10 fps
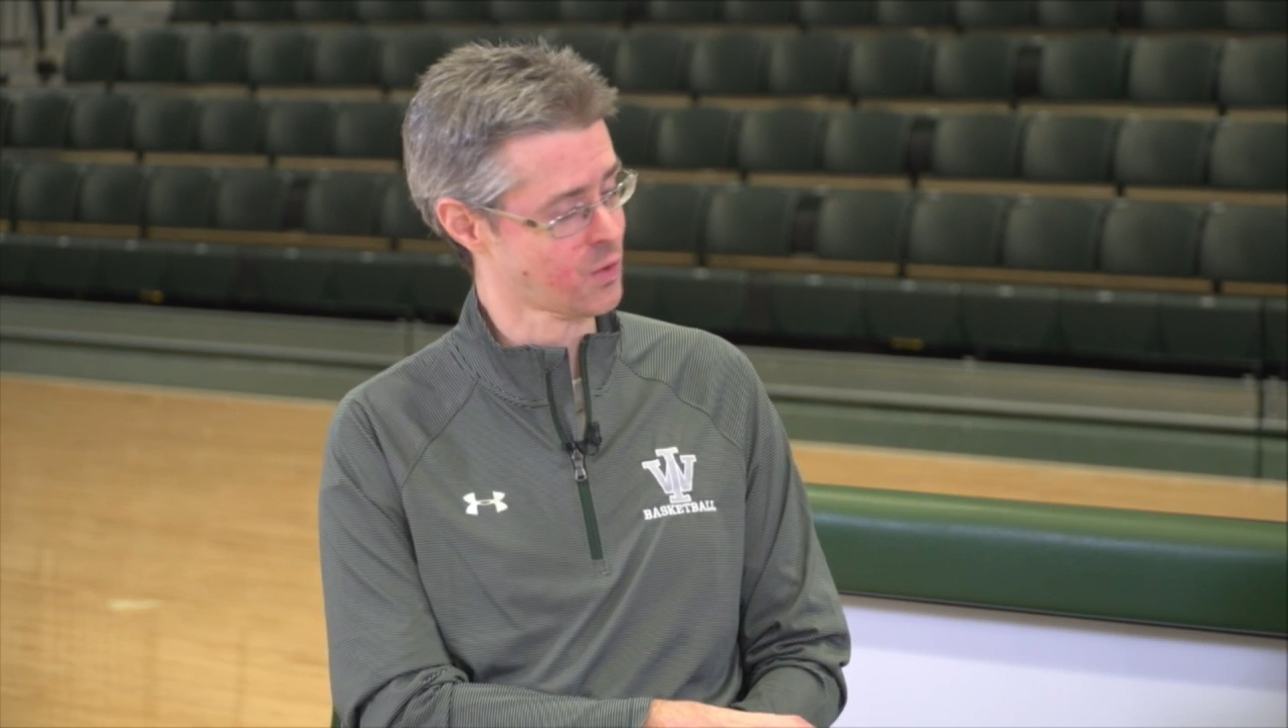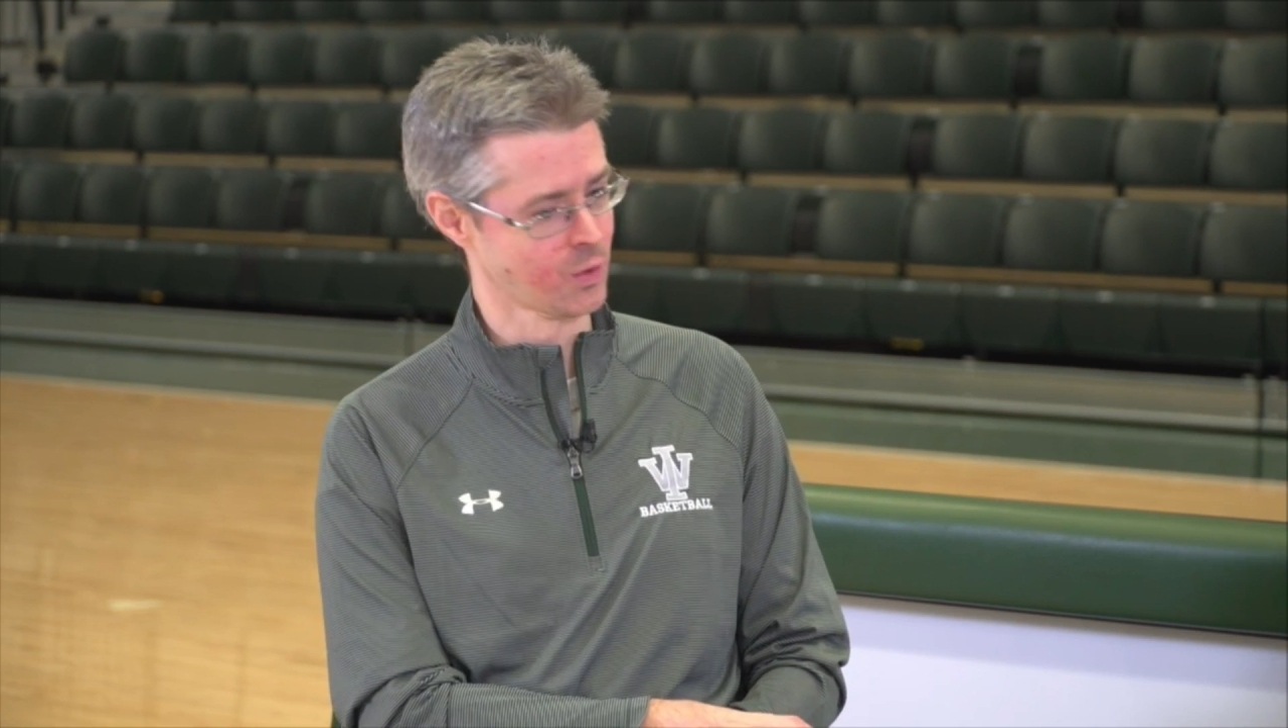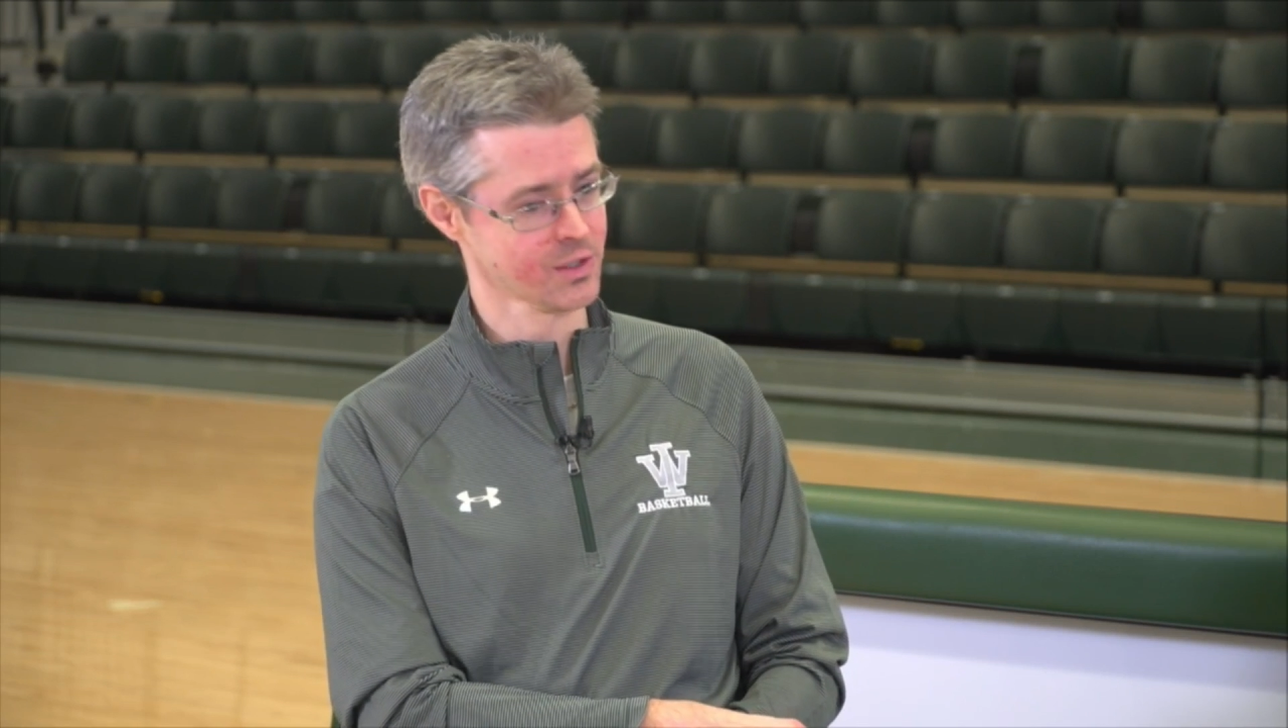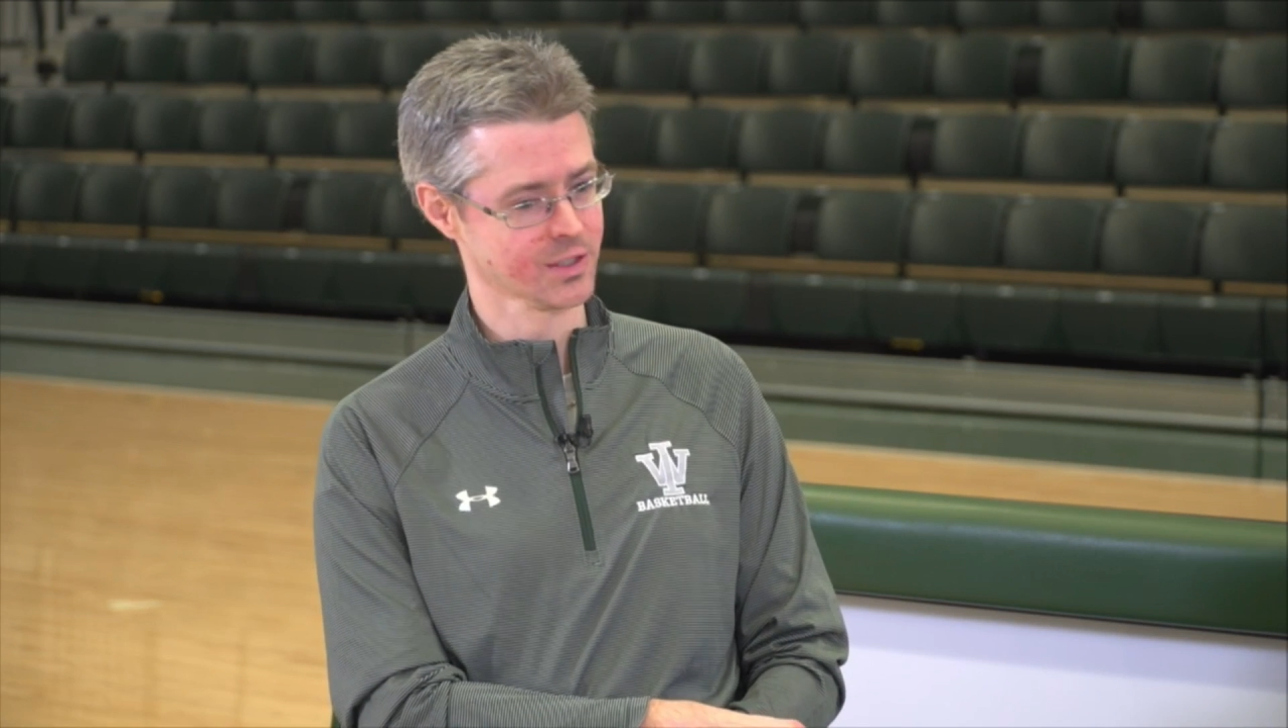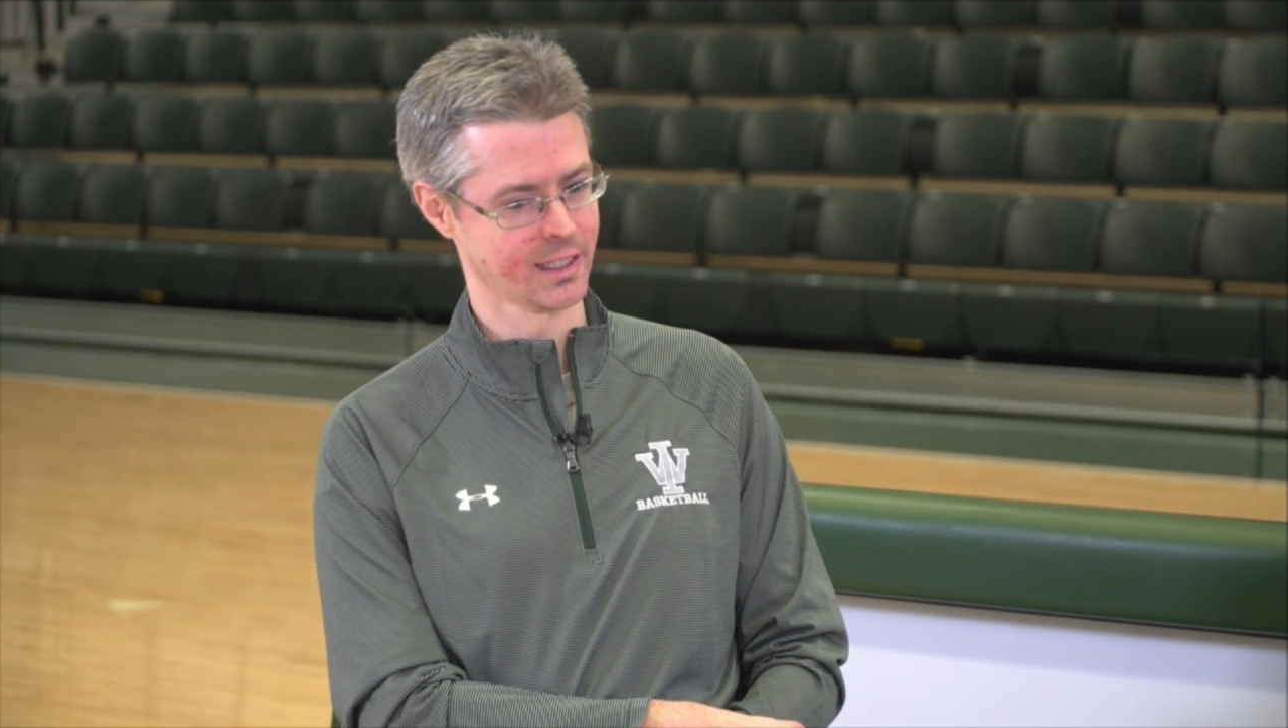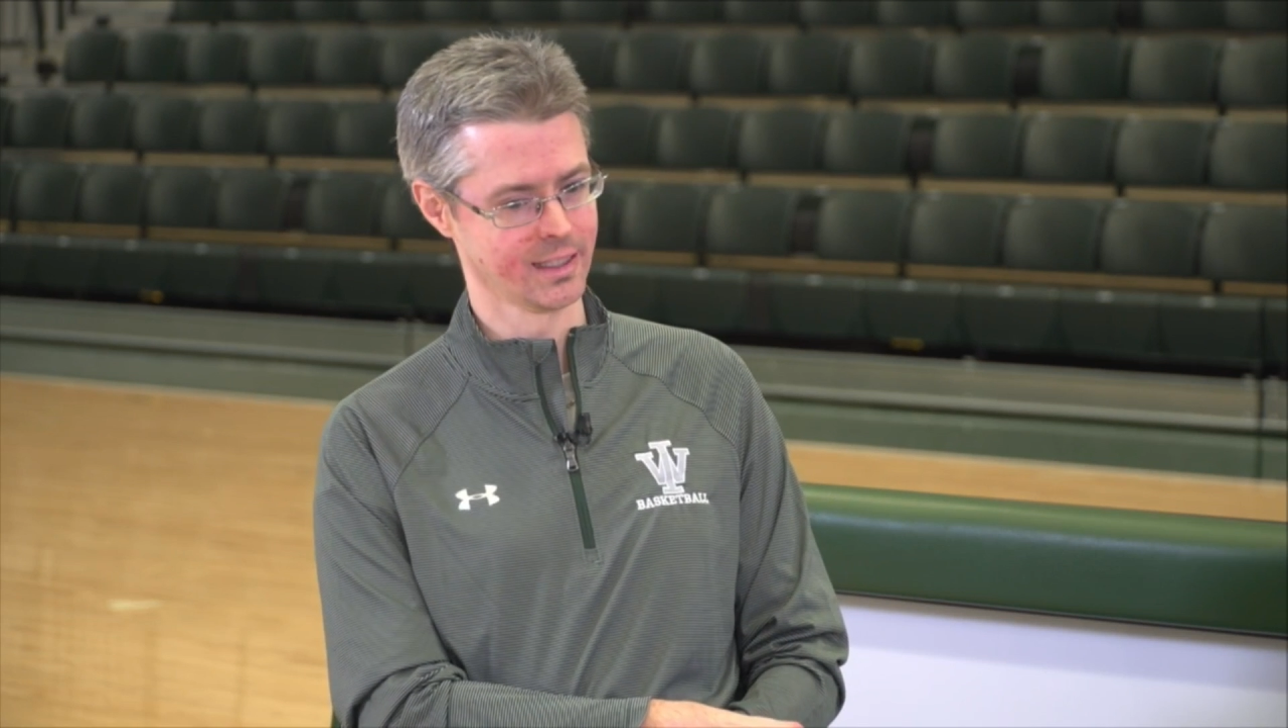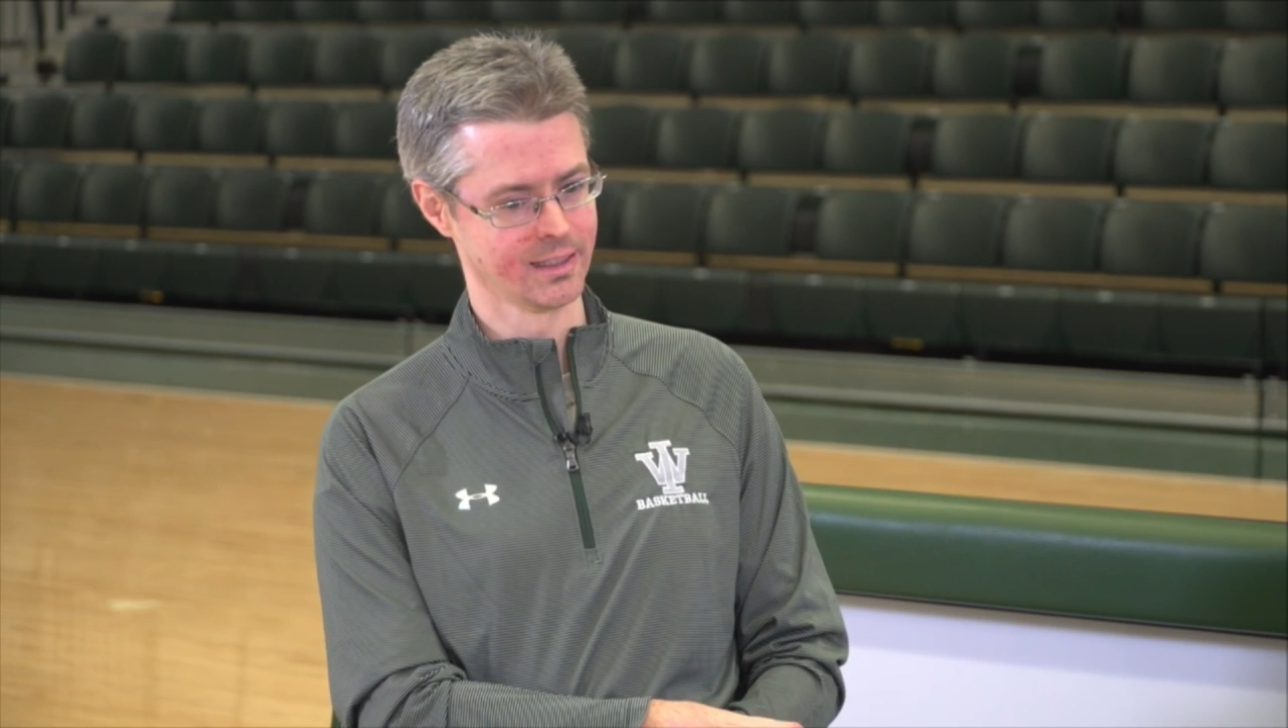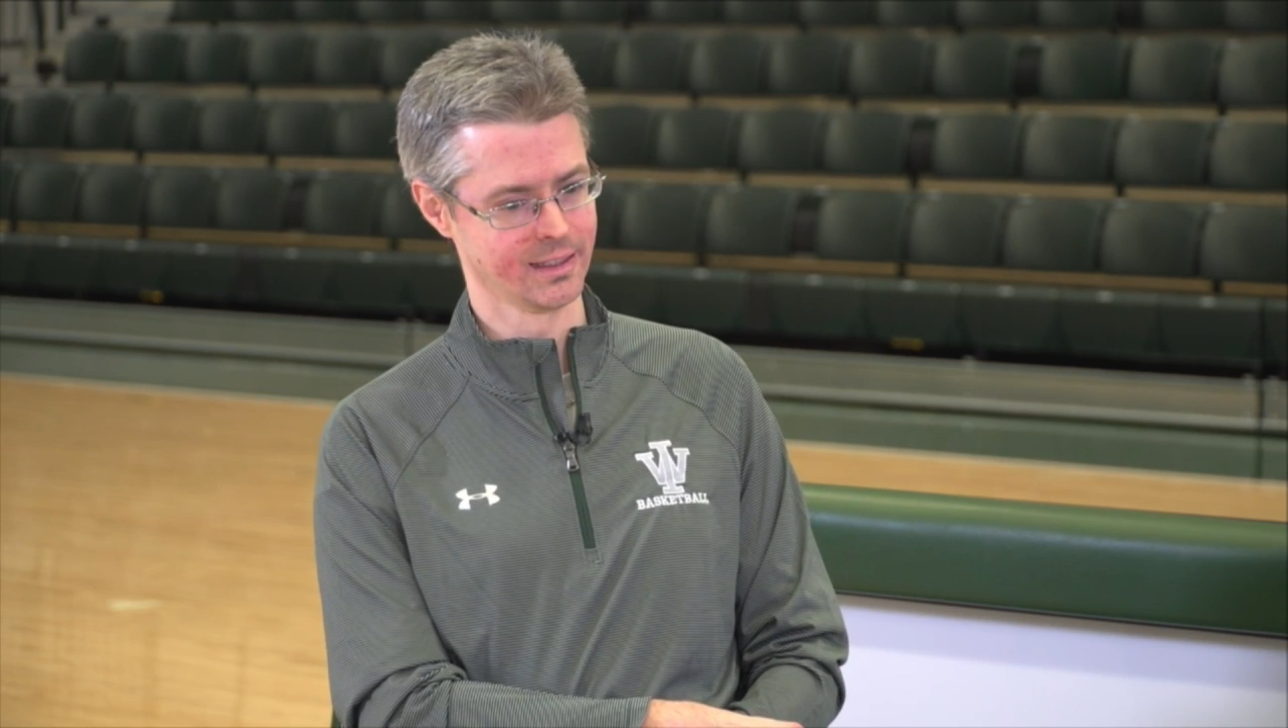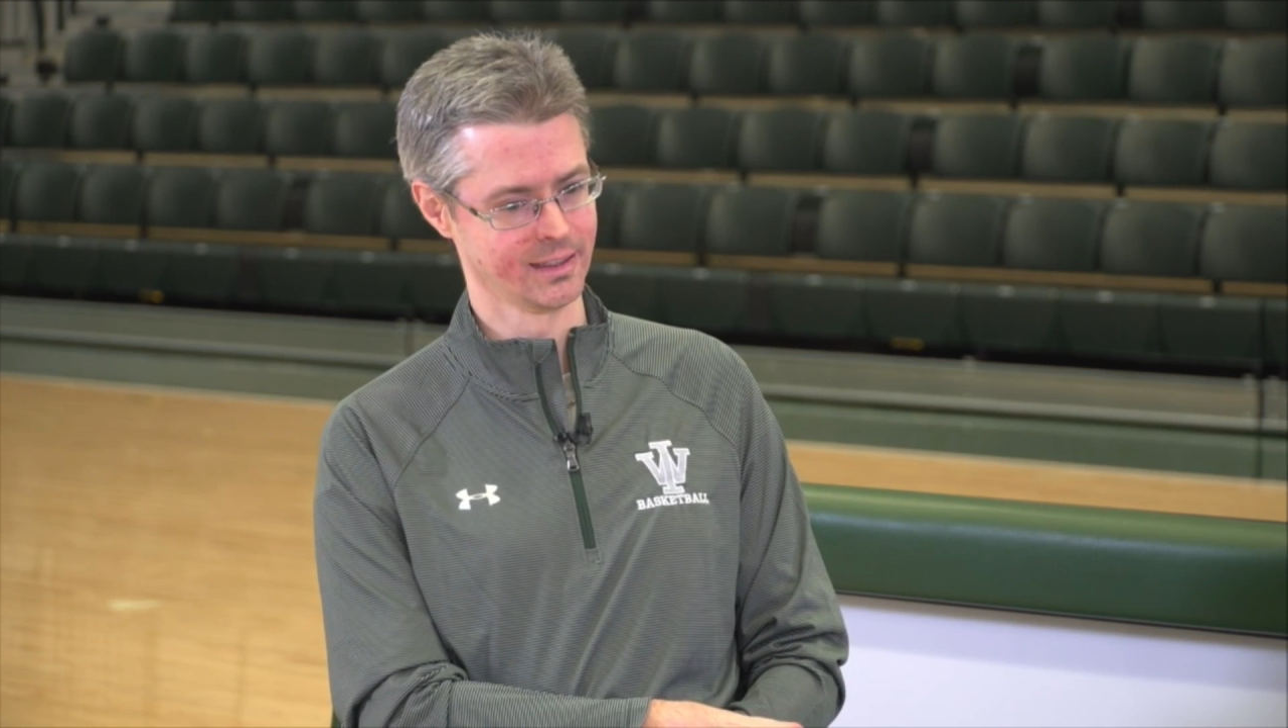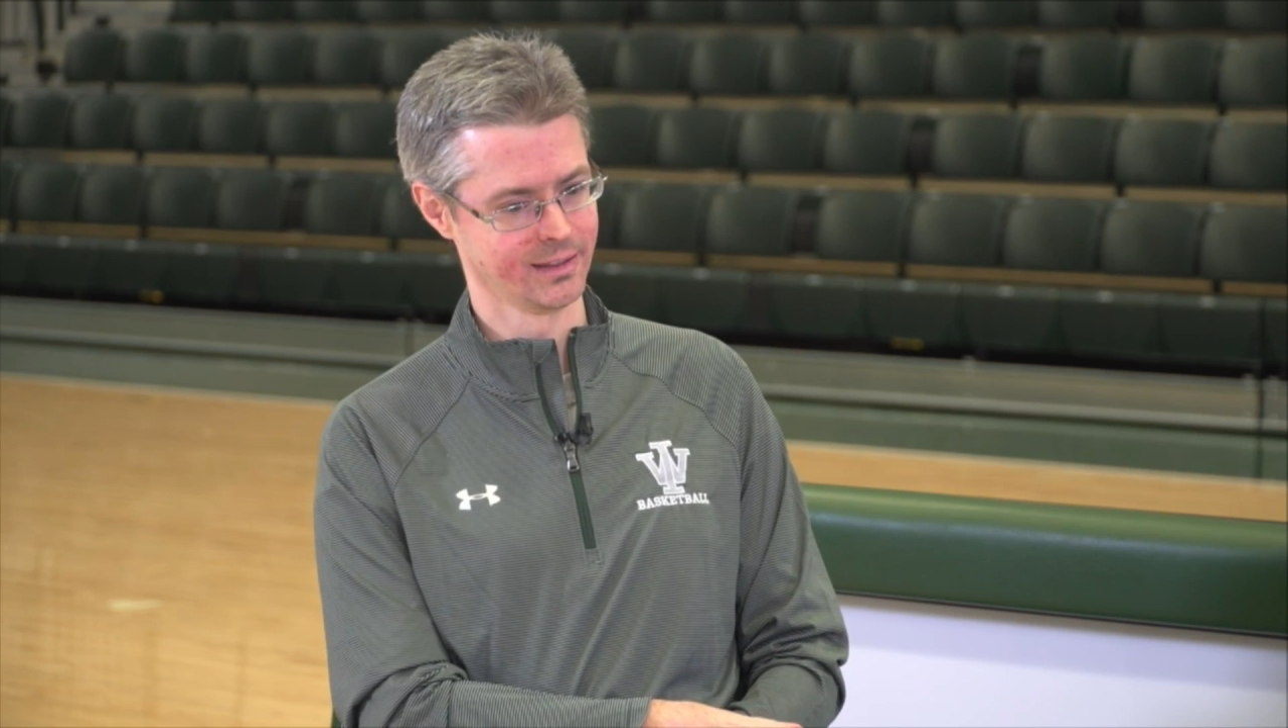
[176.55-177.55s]
course,
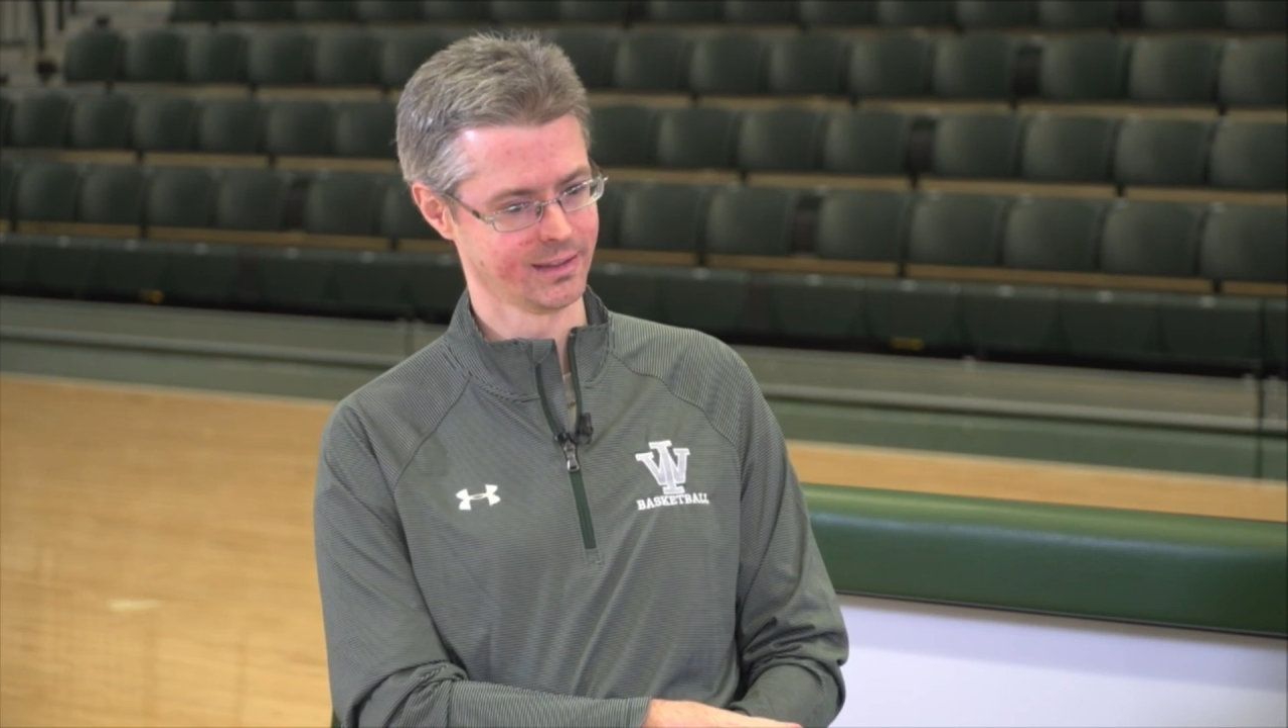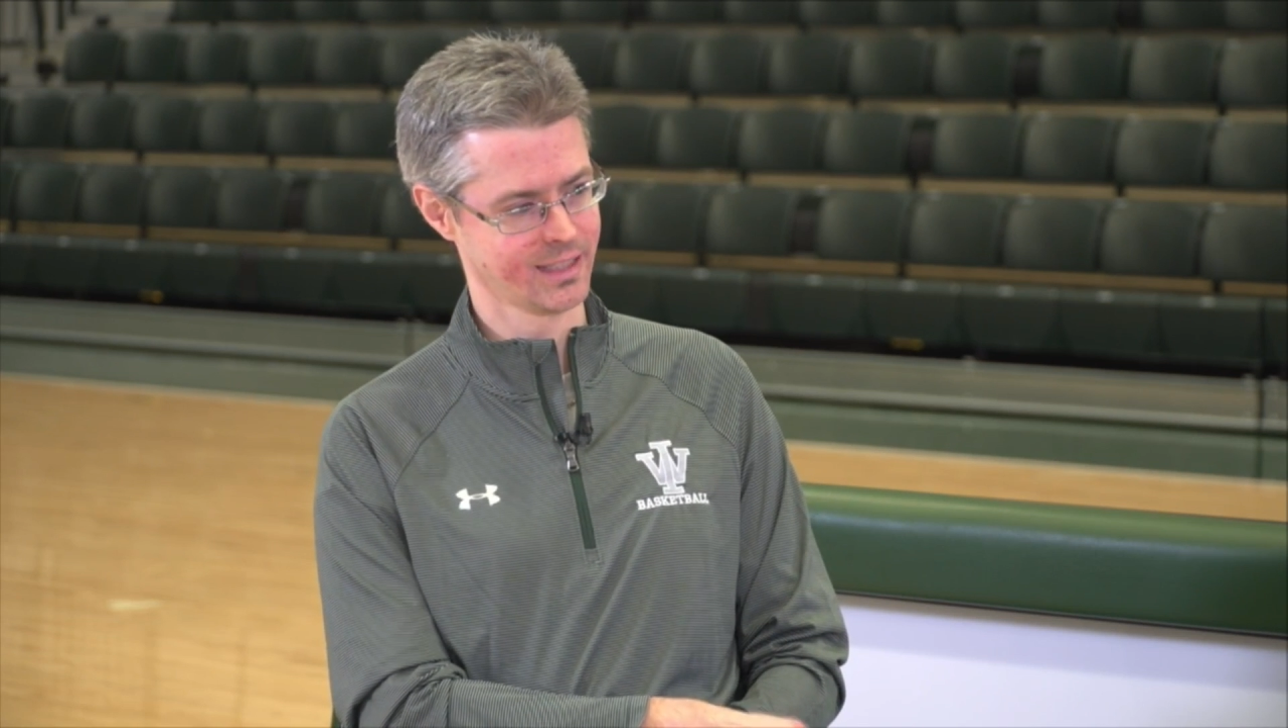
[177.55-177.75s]
and a